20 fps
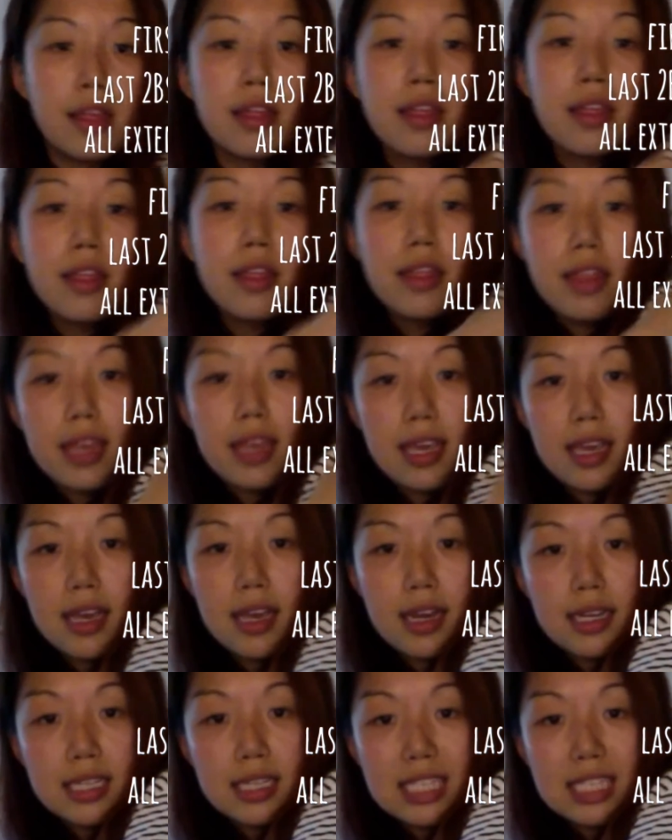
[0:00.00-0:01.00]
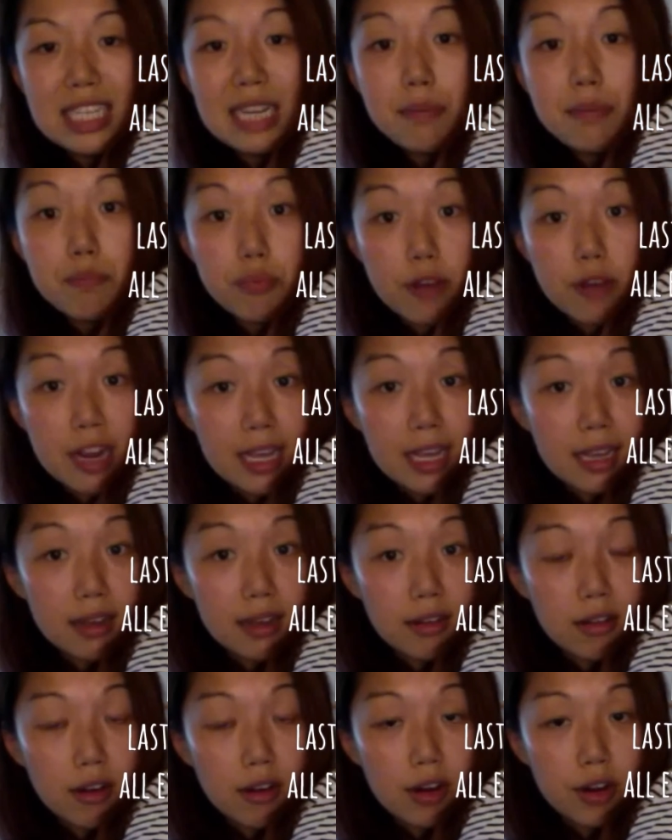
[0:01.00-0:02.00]
The deep brachial
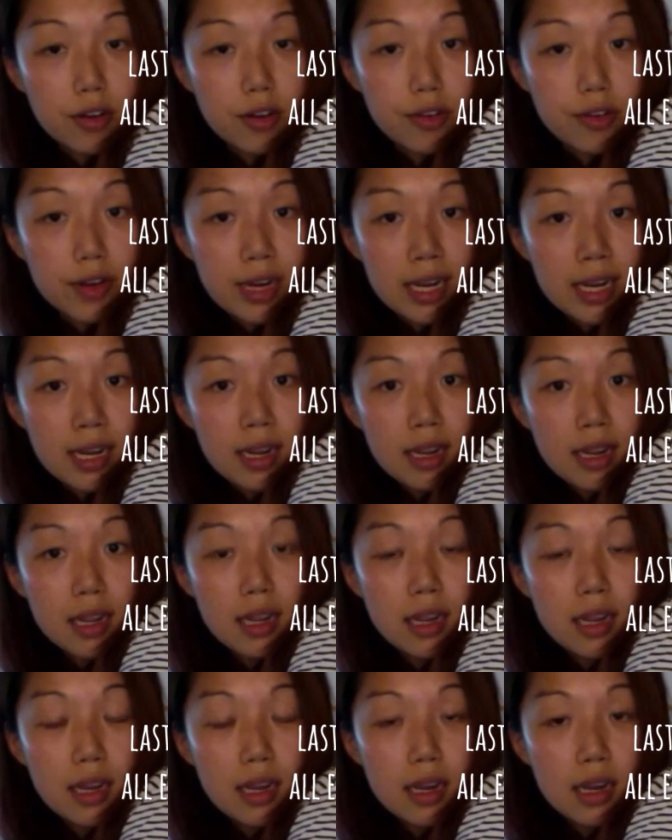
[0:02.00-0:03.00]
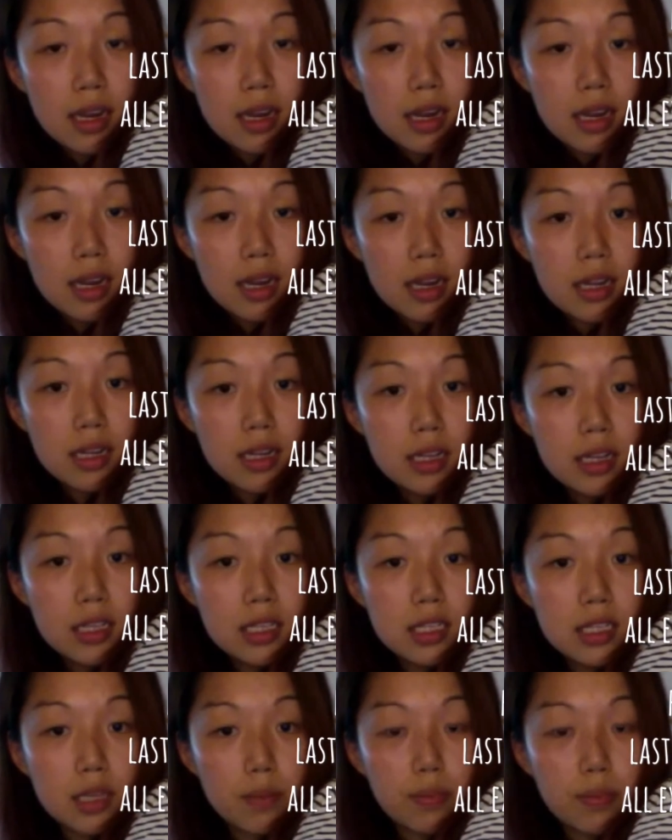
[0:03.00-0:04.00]
artery
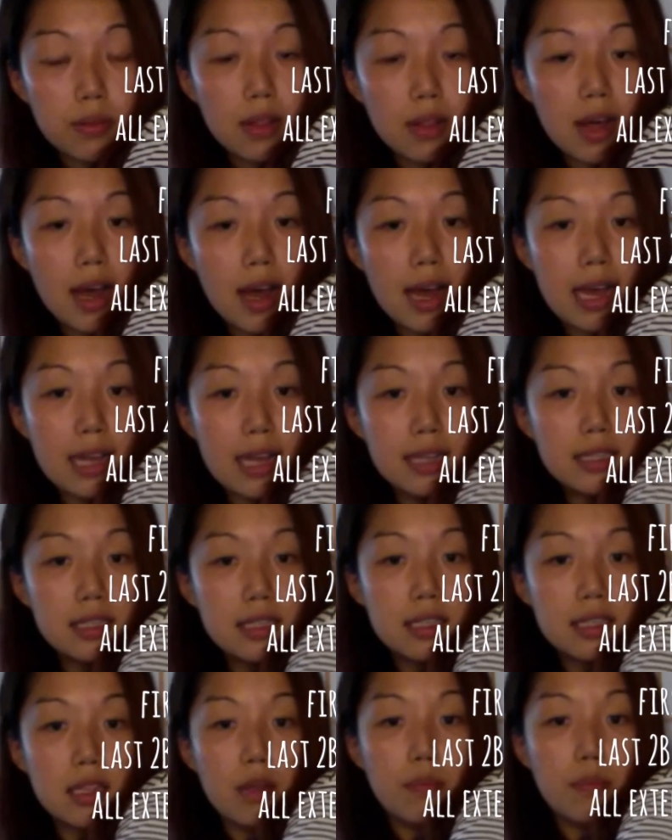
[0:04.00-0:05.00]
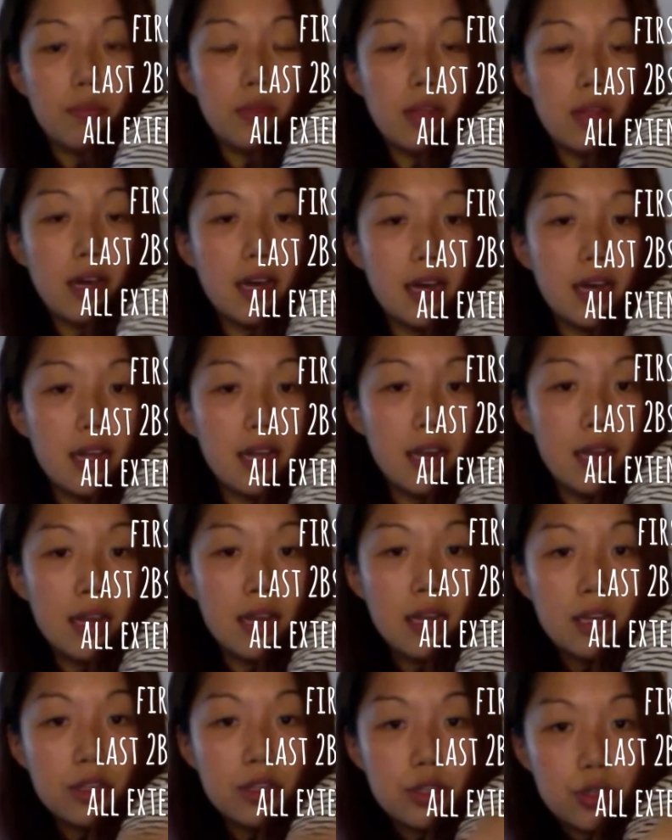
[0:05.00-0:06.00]
supplies the blood
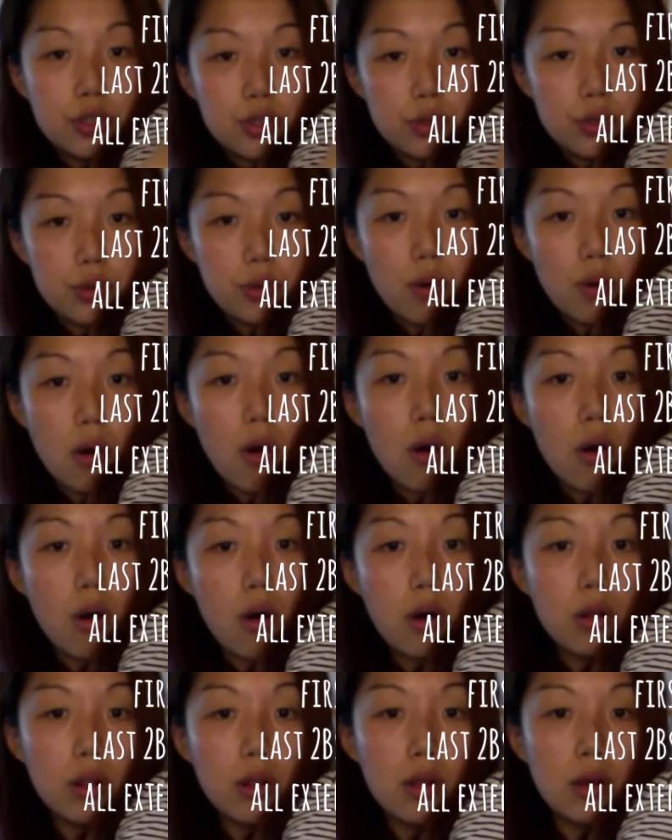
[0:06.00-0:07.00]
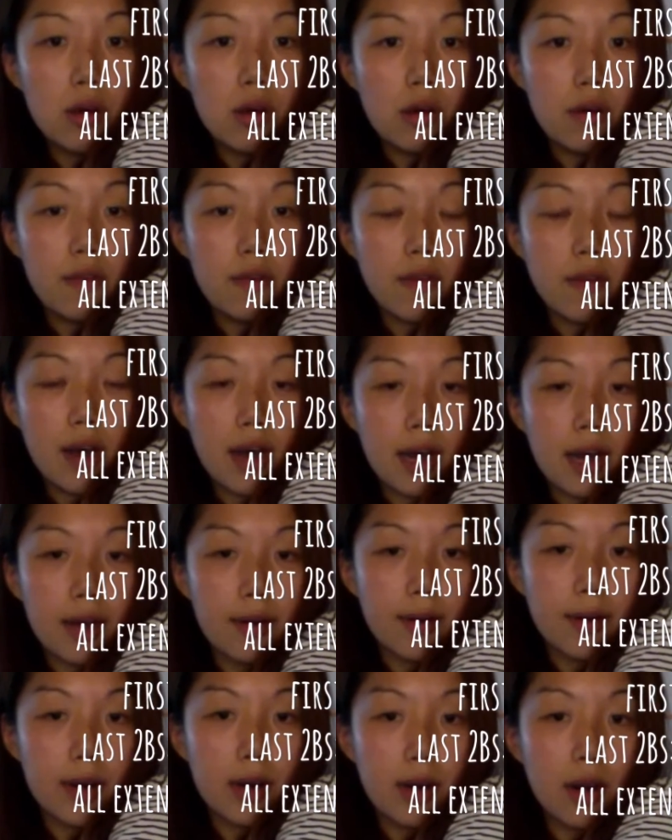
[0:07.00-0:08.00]
to all of
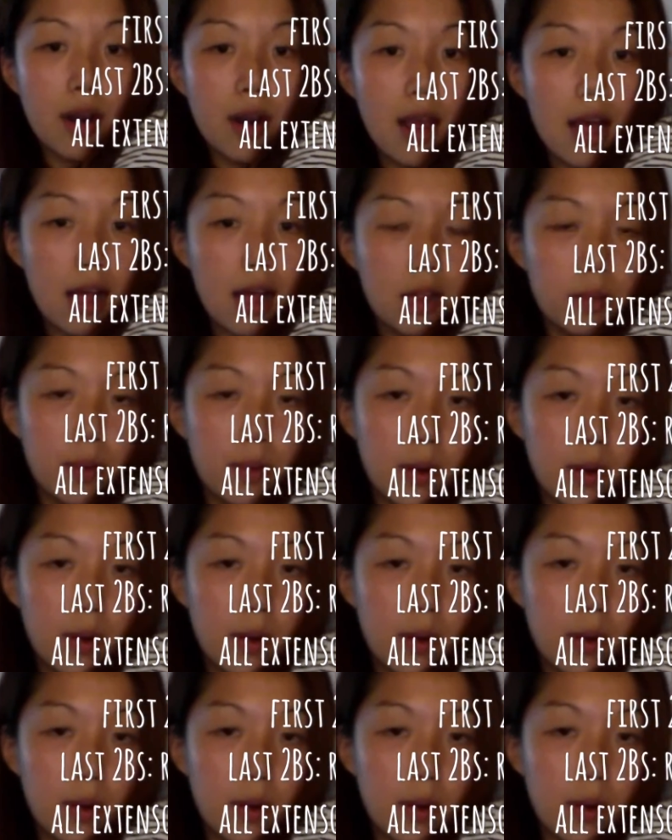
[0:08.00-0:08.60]
our elbow